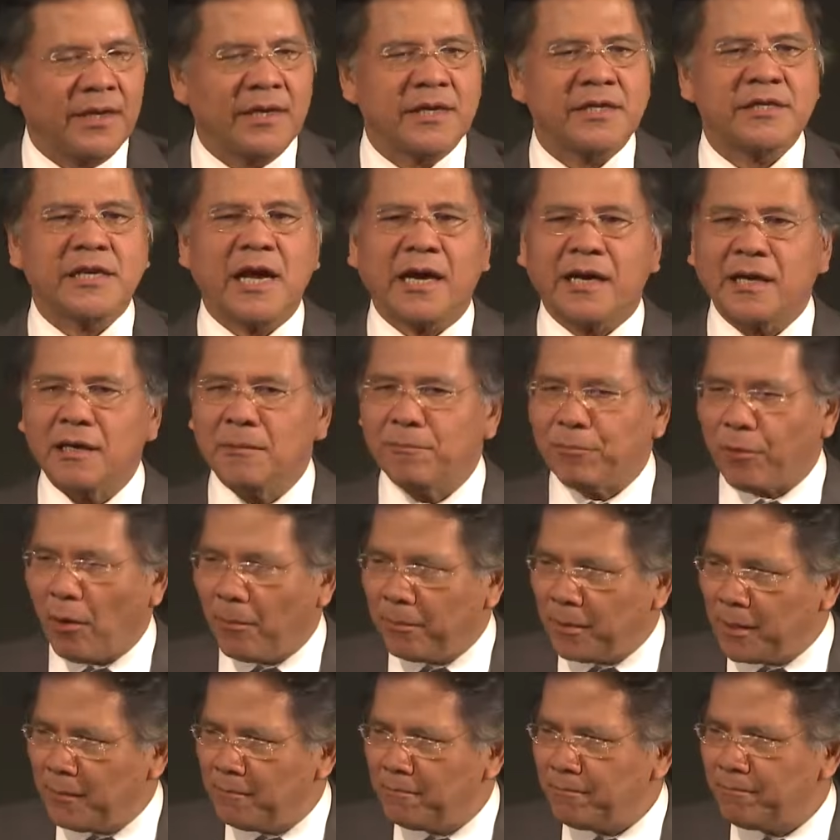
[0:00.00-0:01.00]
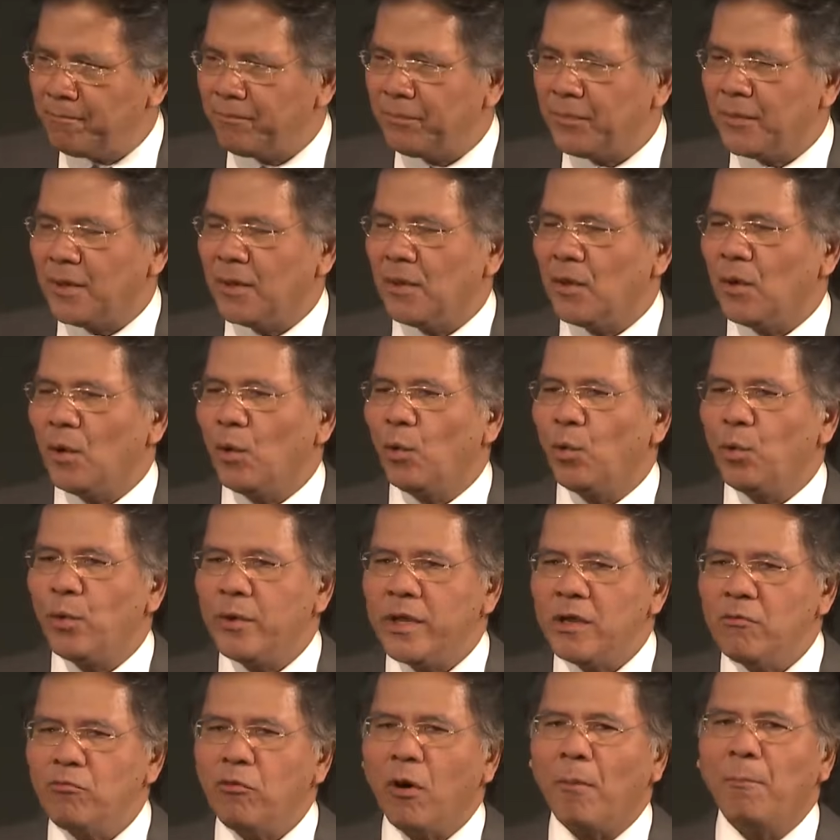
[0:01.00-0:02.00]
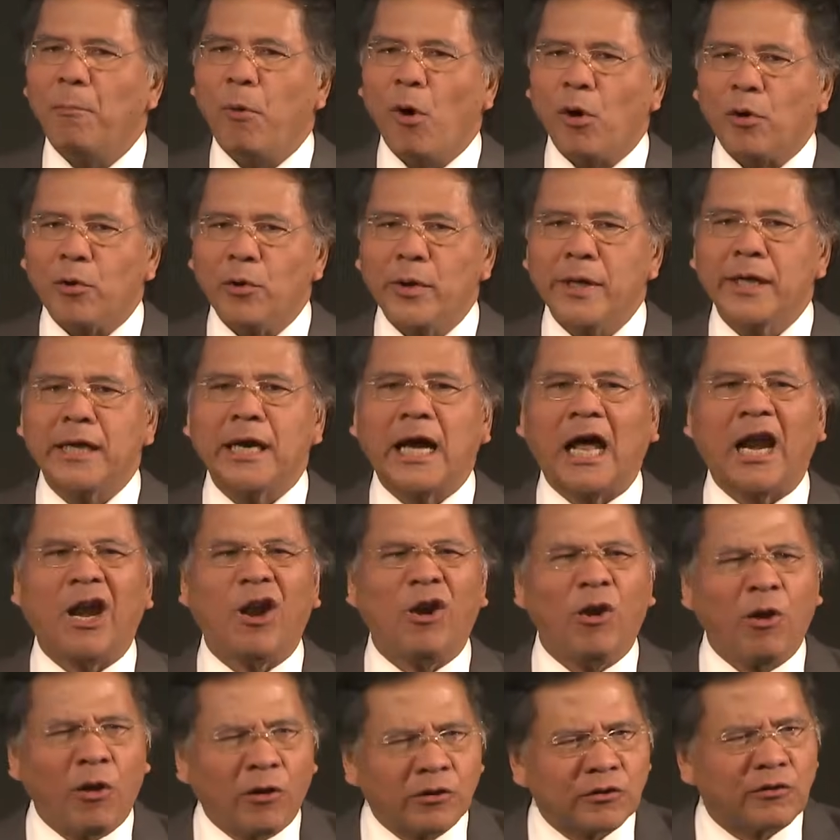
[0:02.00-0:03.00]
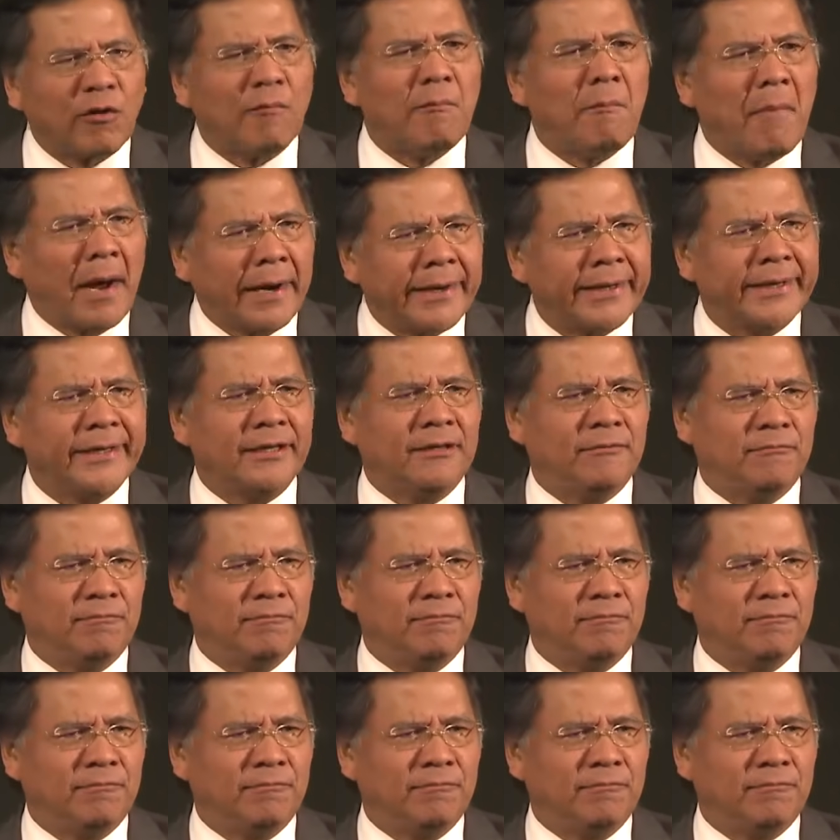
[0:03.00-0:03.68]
Second problem, we were borrowing a lot of money.